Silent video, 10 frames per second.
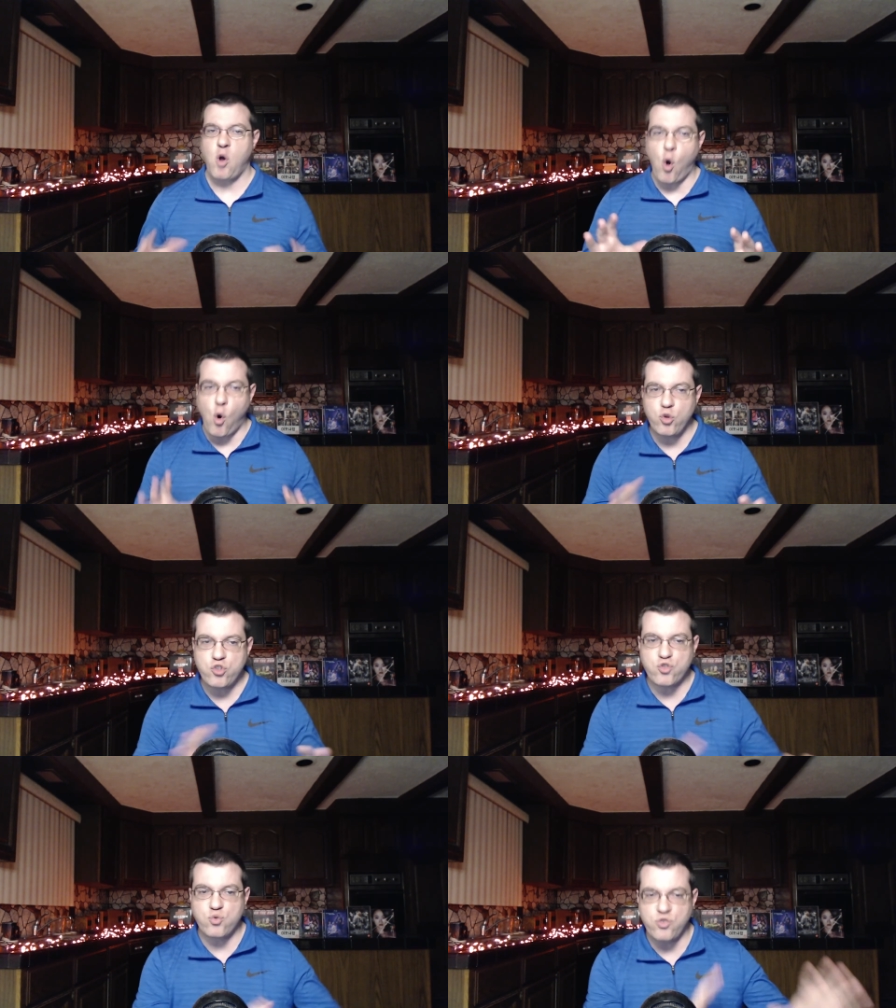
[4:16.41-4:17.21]
old
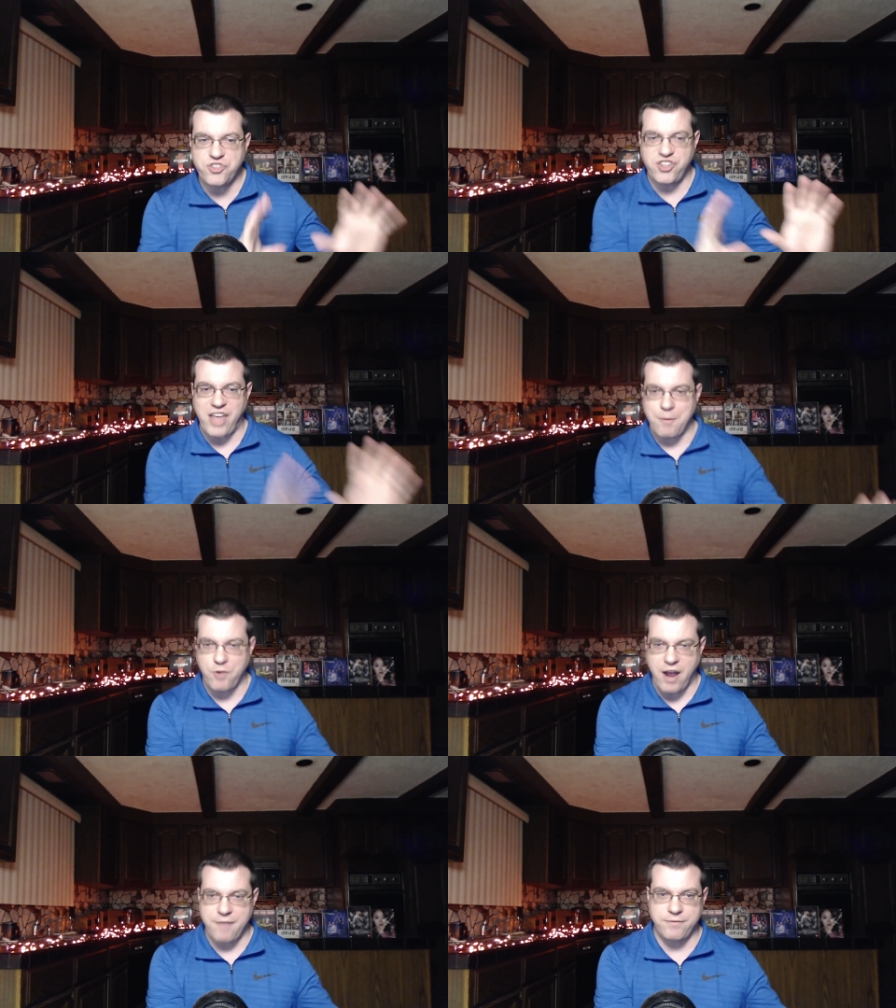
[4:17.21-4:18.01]
school
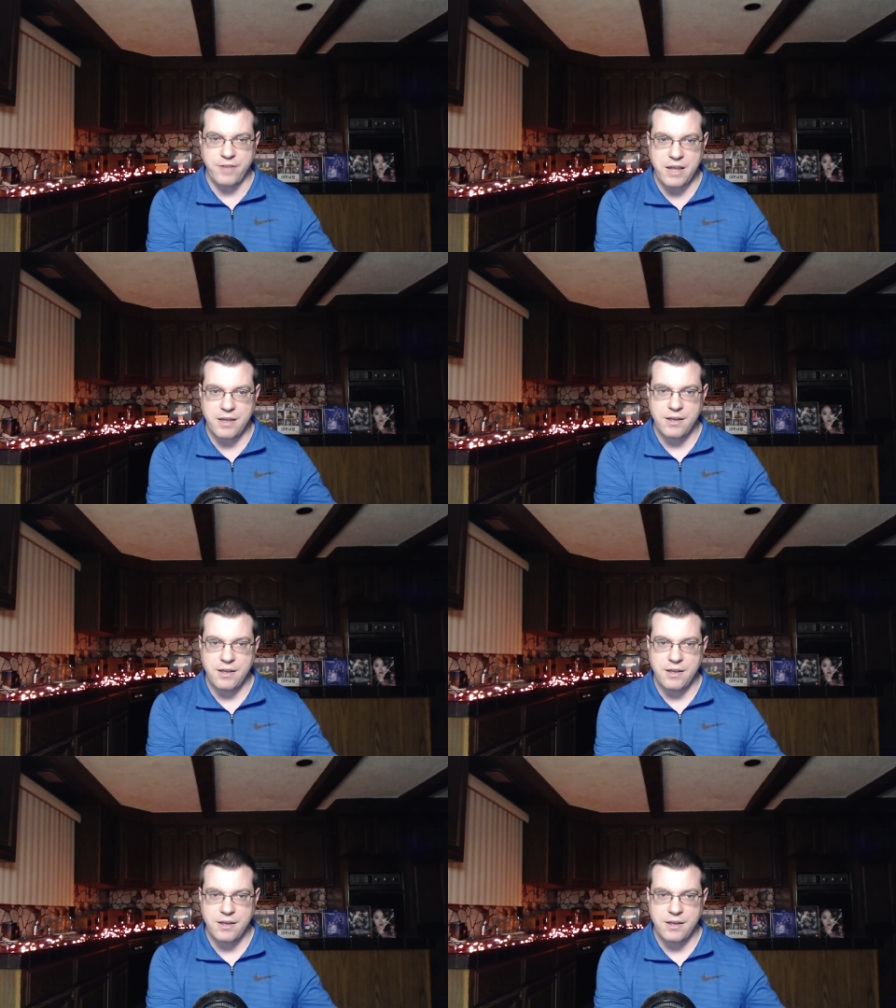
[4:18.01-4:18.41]
samurai flick,